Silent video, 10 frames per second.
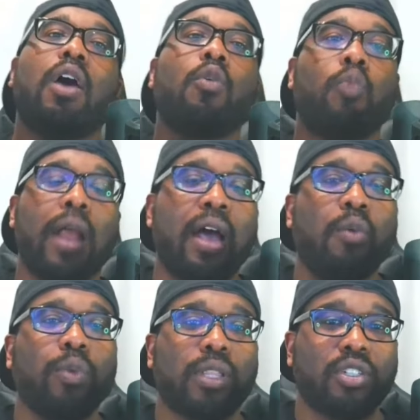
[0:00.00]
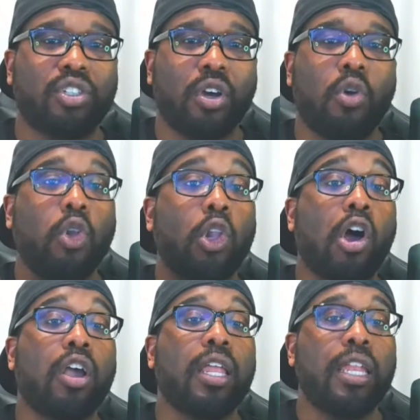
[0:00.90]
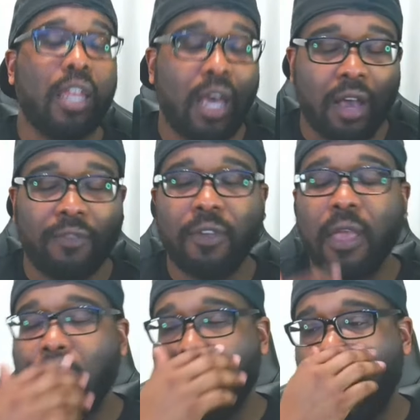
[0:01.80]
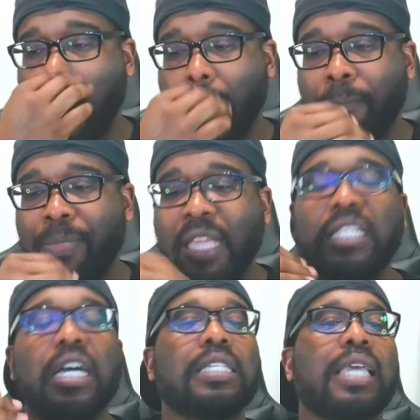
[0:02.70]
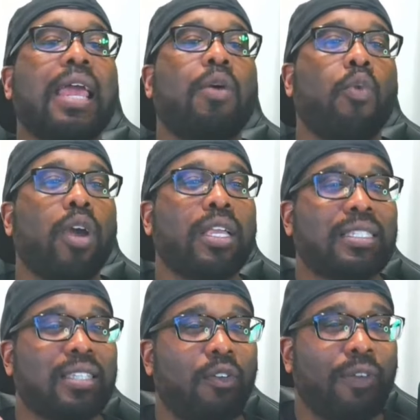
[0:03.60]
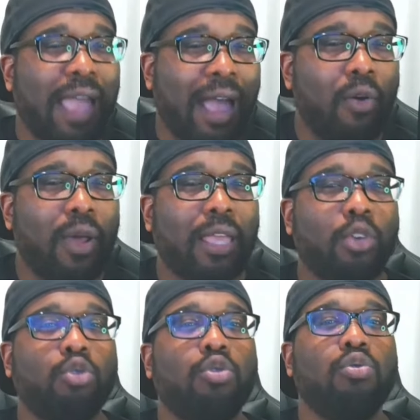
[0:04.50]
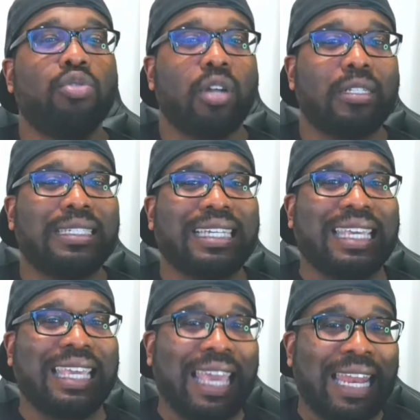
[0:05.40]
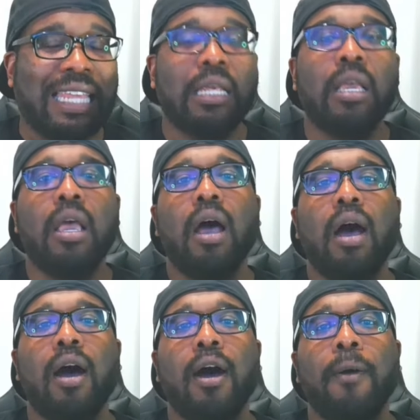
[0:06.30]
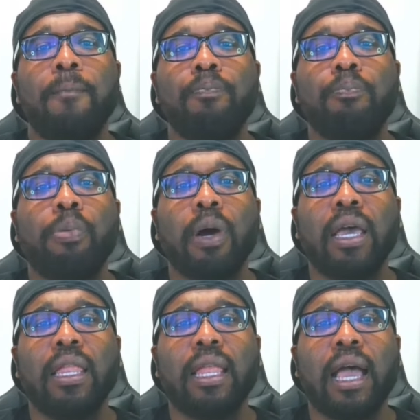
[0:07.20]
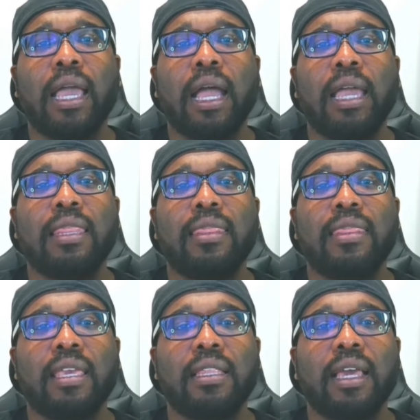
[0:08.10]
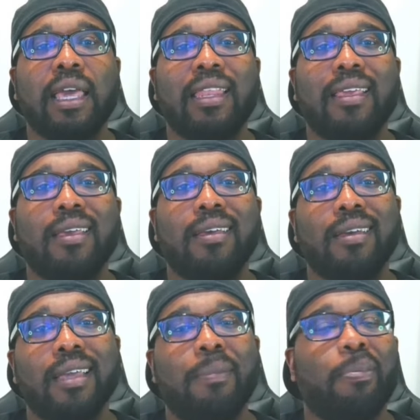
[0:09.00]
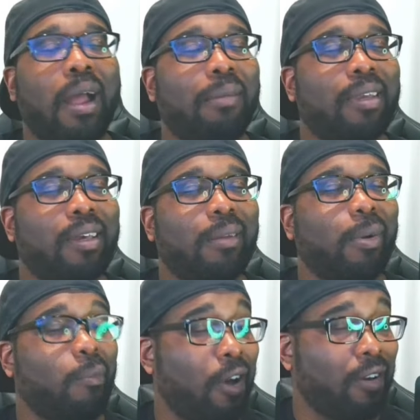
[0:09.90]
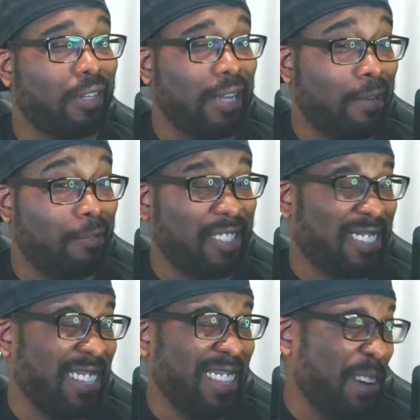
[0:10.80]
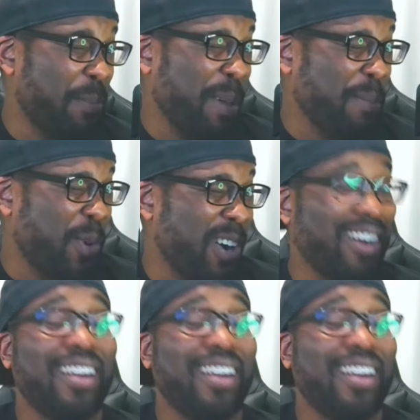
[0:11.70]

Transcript: around with the show long enough, it does kind of work itself out and you do start to get it. But I think that it probably could have been watered down just a little bit more